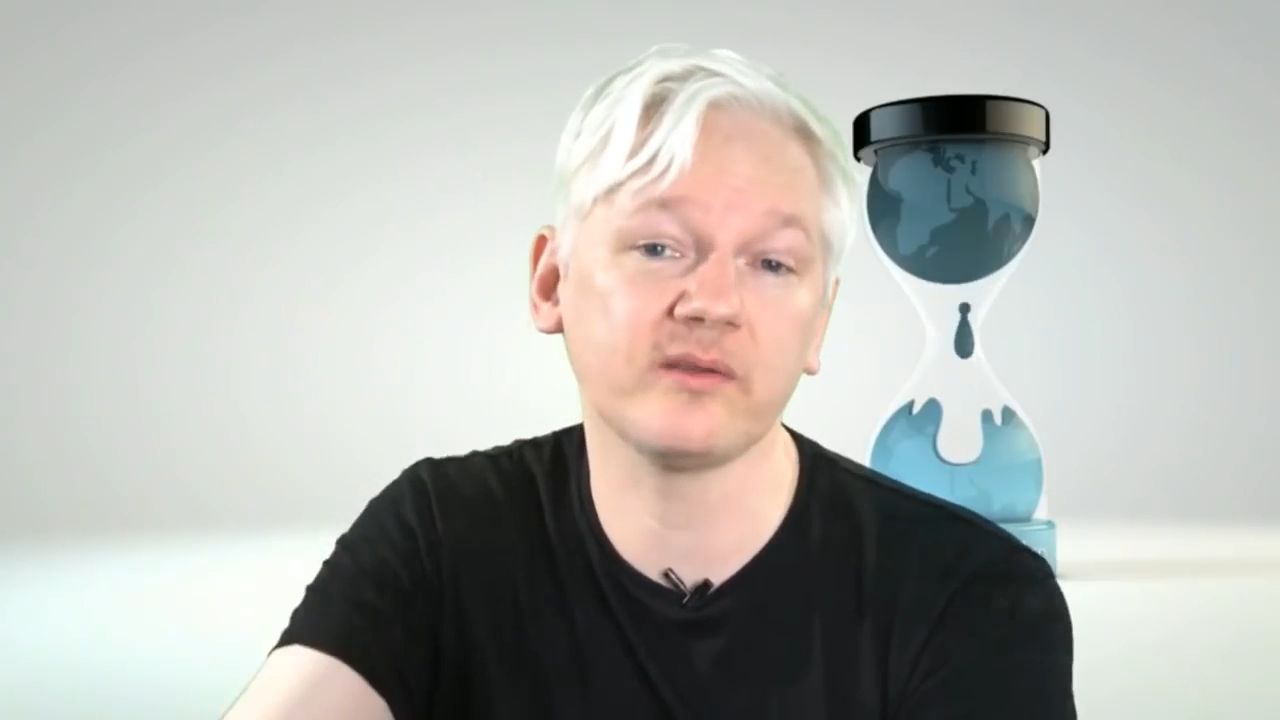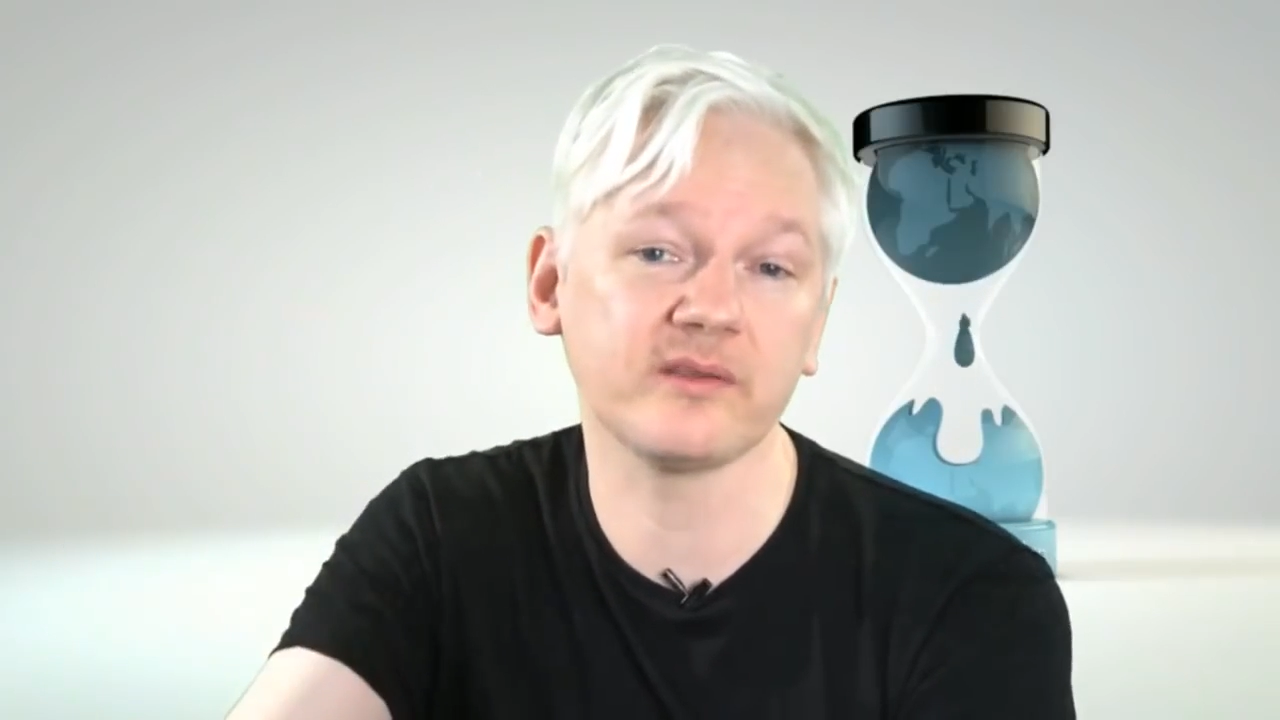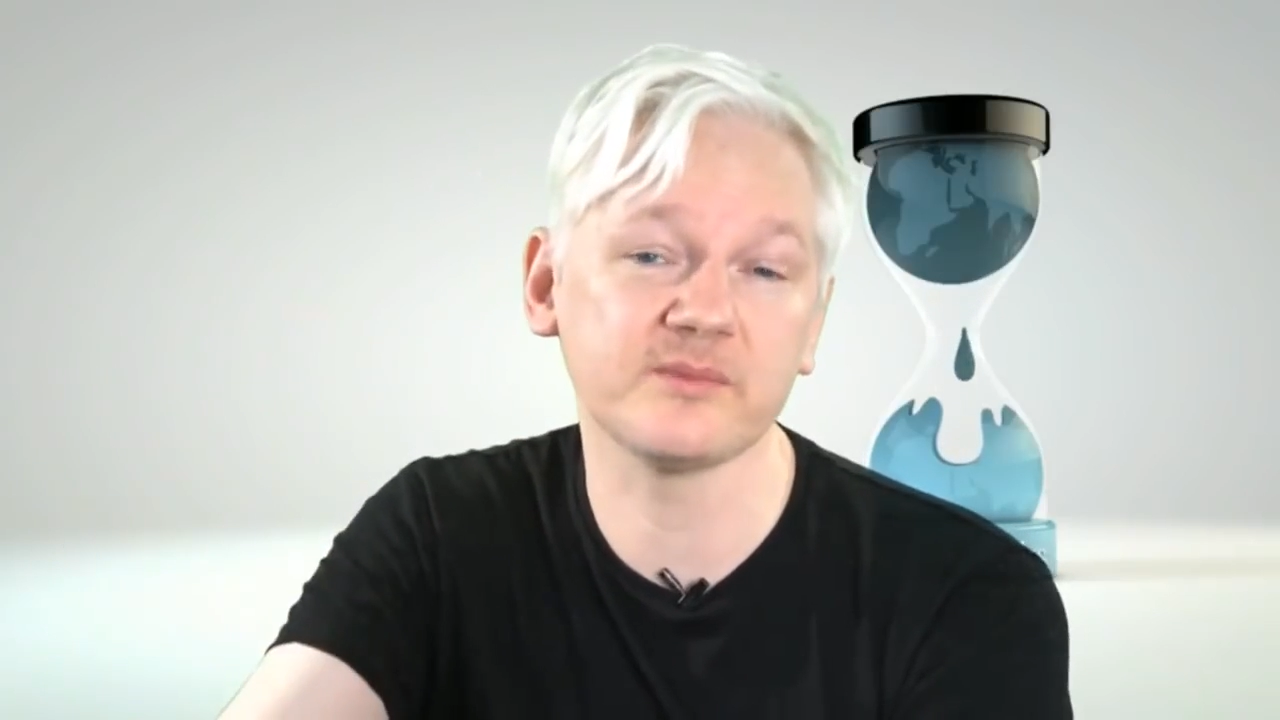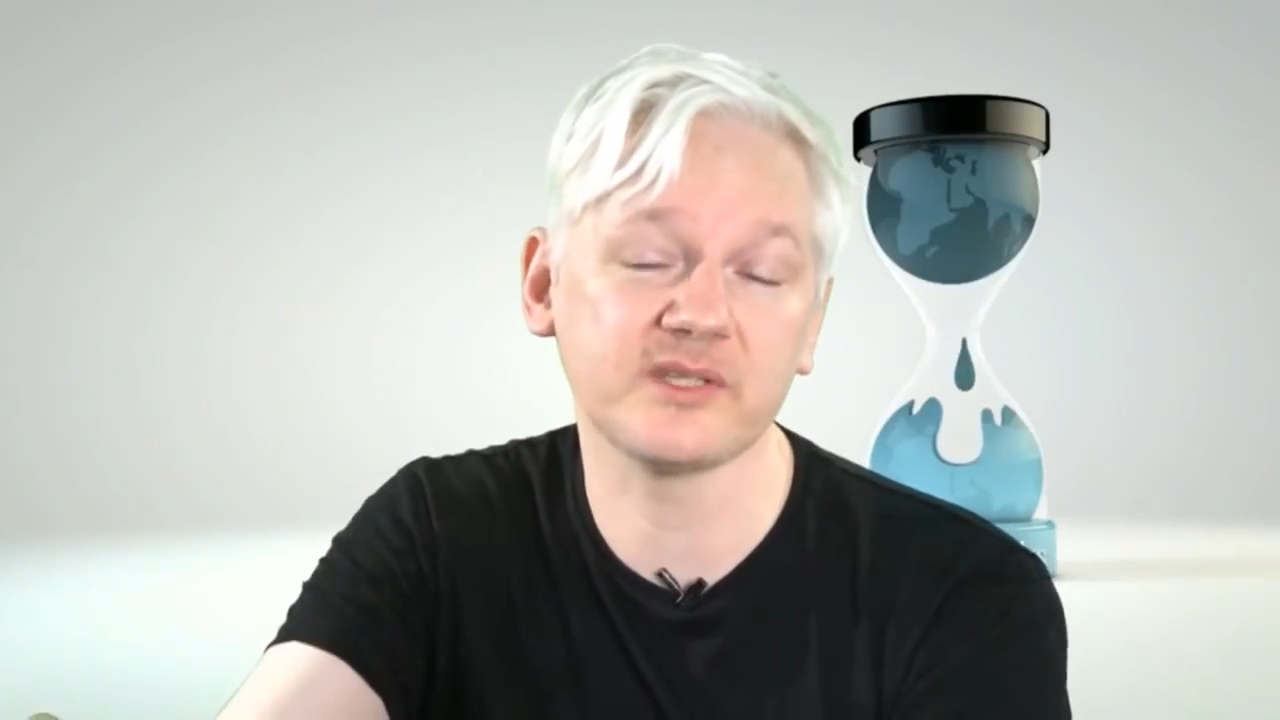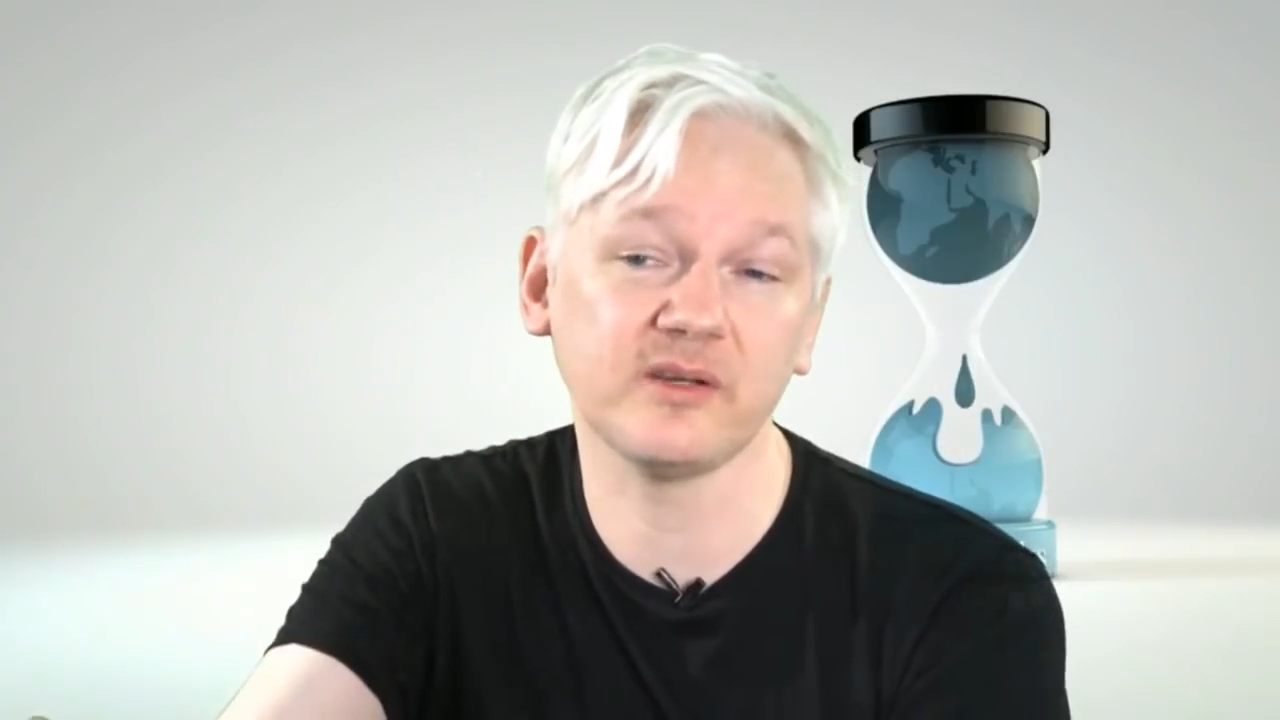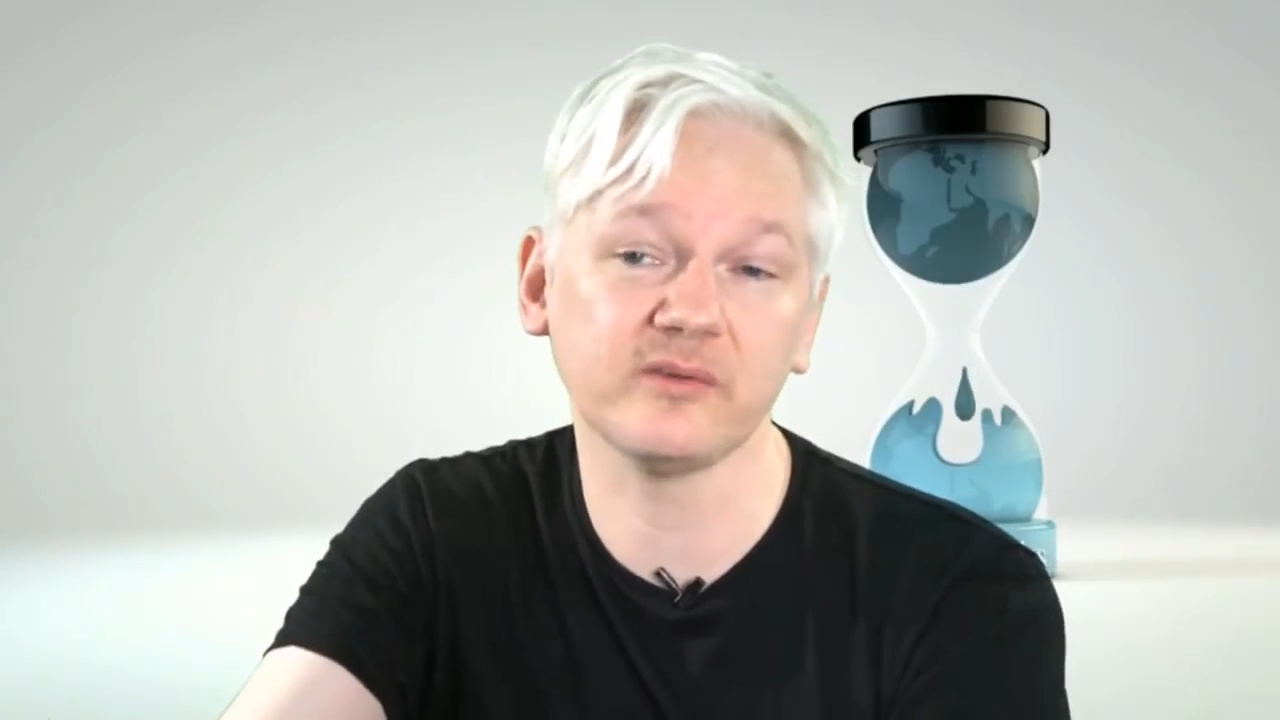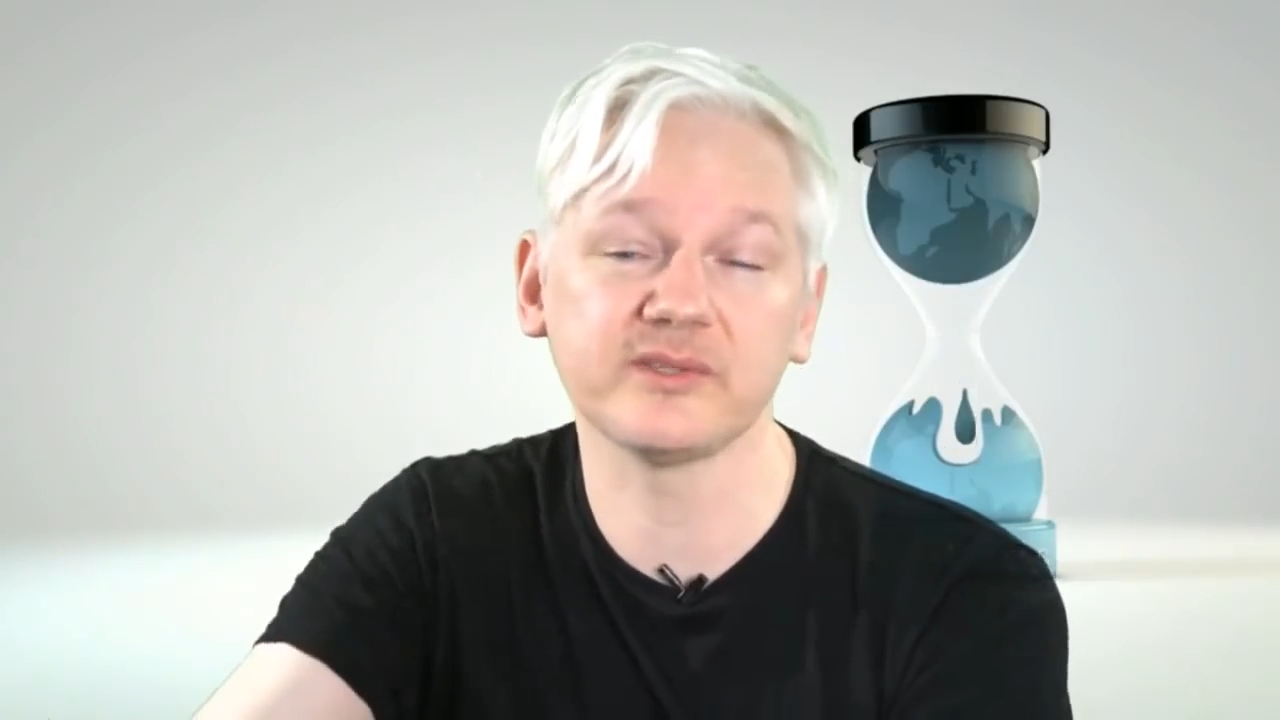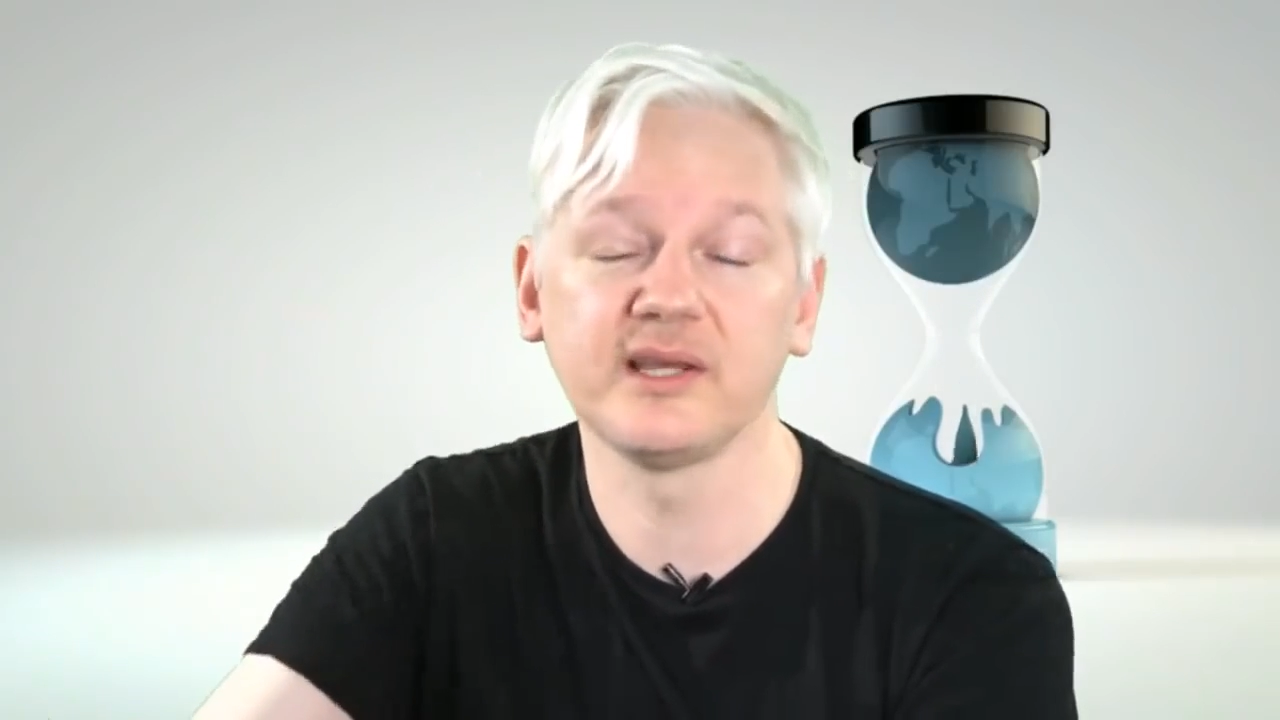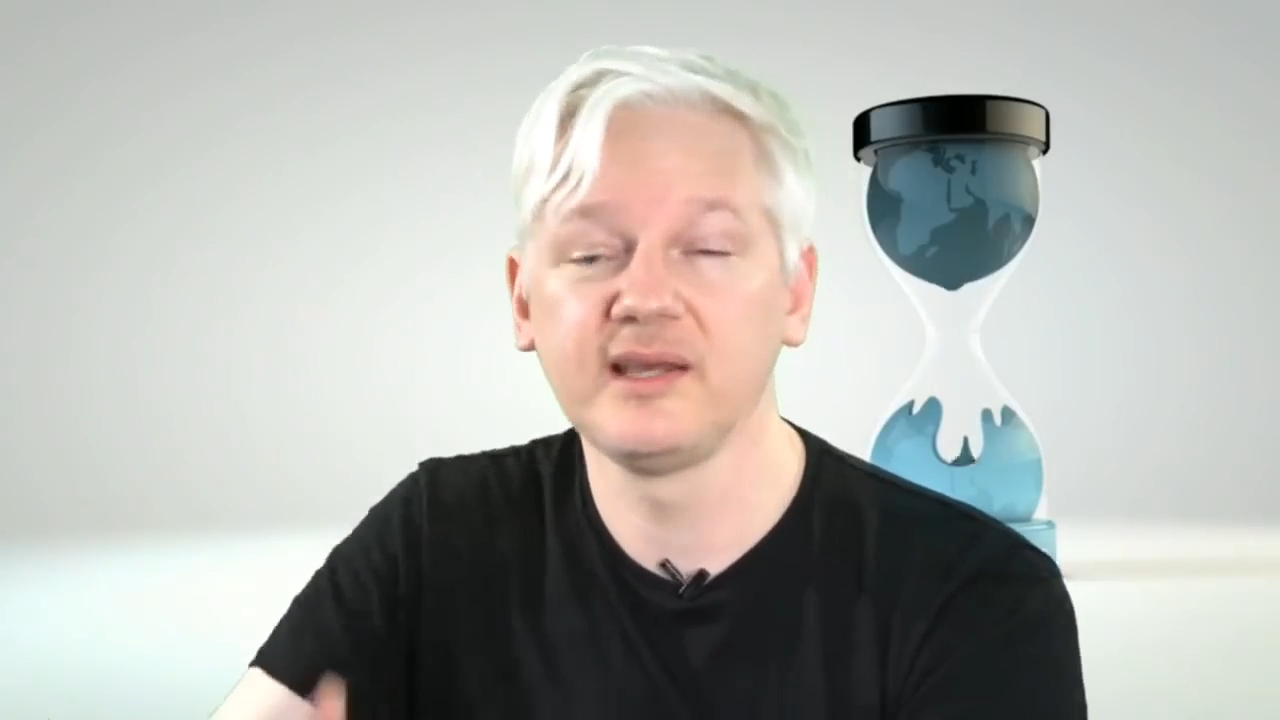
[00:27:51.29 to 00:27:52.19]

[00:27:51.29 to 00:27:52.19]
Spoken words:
themselves.